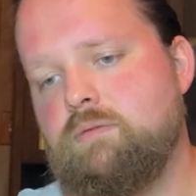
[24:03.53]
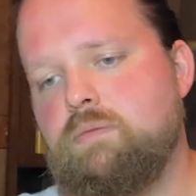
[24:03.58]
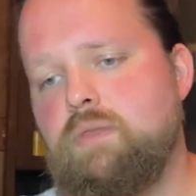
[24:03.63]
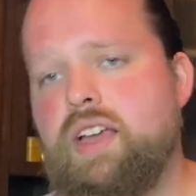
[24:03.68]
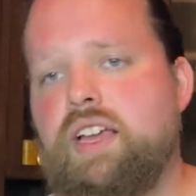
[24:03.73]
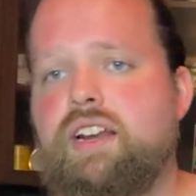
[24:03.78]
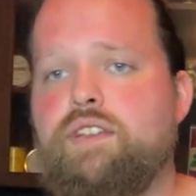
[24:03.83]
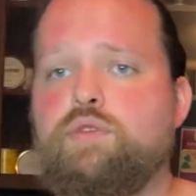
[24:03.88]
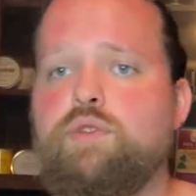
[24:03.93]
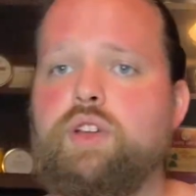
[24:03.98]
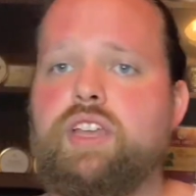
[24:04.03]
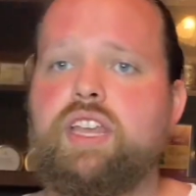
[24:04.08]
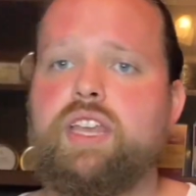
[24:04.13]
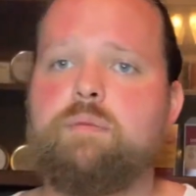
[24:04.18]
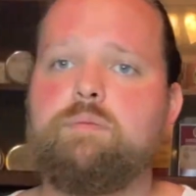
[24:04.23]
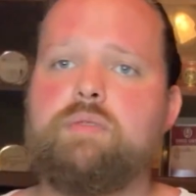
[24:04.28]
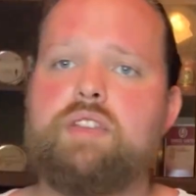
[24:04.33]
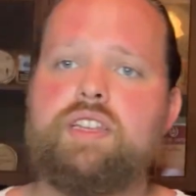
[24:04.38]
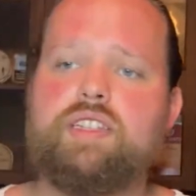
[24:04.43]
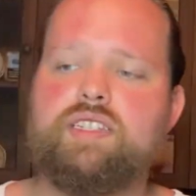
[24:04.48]
And if we
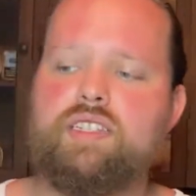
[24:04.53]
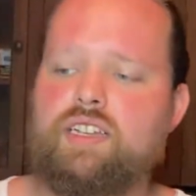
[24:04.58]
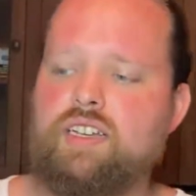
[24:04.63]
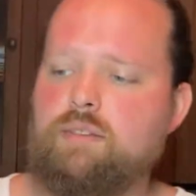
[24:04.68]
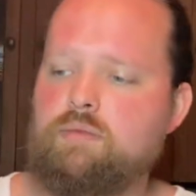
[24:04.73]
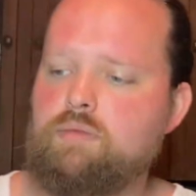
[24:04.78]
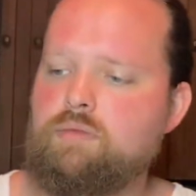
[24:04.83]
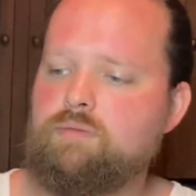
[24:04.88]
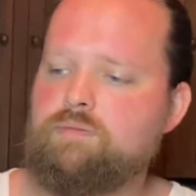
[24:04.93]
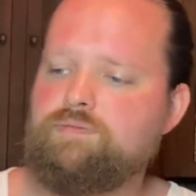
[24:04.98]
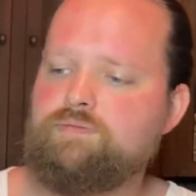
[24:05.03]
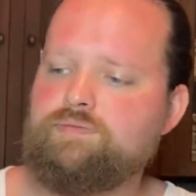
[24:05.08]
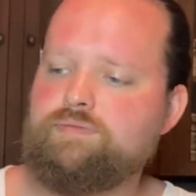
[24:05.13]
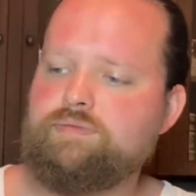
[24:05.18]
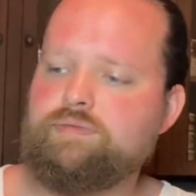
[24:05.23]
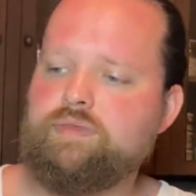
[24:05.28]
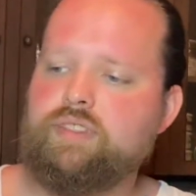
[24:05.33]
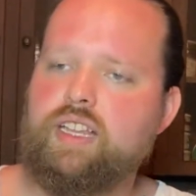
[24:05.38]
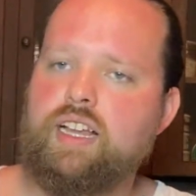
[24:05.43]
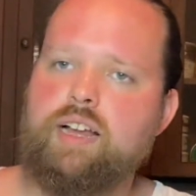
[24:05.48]
keep this up,
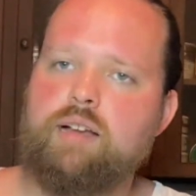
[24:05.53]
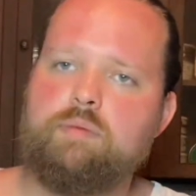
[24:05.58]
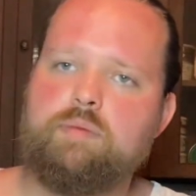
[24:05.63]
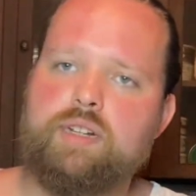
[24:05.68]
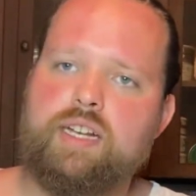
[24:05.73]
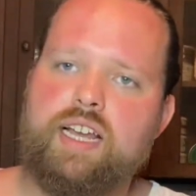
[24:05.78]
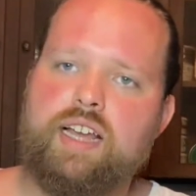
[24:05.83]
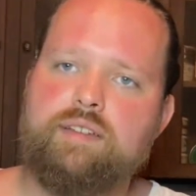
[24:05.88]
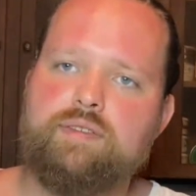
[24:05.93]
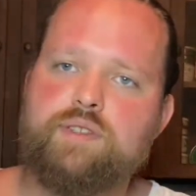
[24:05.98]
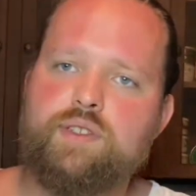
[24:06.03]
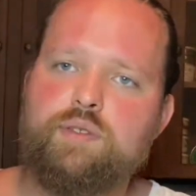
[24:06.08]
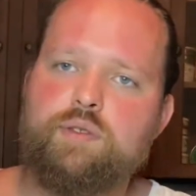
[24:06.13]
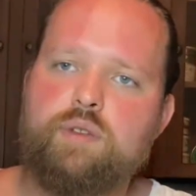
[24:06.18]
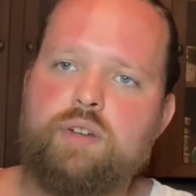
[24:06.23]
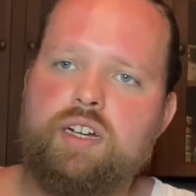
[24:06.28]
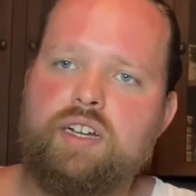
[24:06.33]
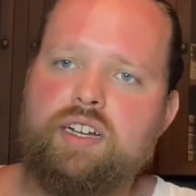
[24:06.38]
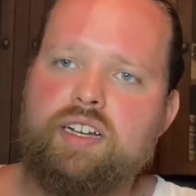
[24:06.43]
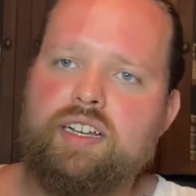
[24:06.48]
I'm gonna have
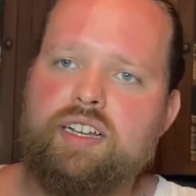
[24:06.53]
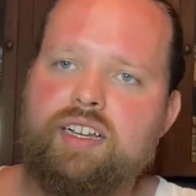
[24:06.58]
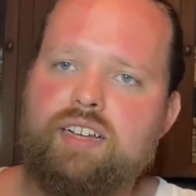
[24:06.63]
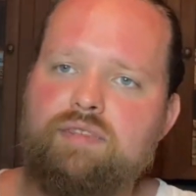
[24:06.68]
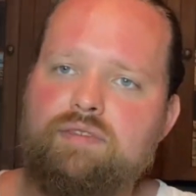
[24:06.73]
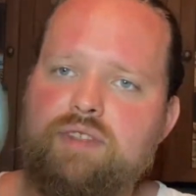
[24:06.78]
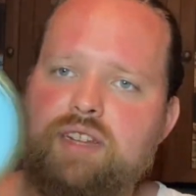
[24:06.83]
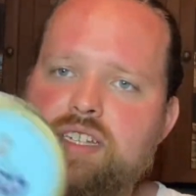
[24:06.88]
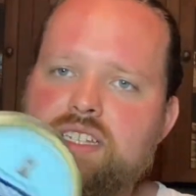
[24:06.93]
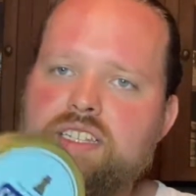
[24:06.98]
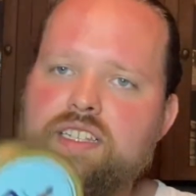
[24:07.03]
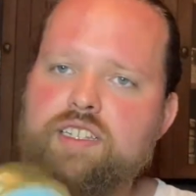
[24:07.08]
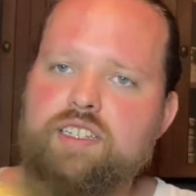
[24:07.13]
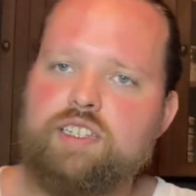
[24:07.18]
to uh, invest in